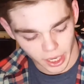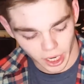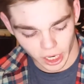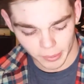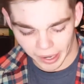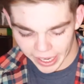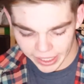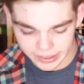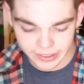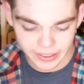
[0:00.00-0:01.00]
I
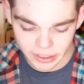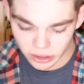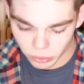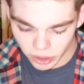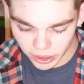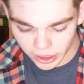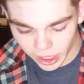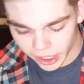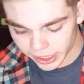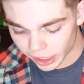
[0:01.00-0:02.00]
hadn't seen this one online.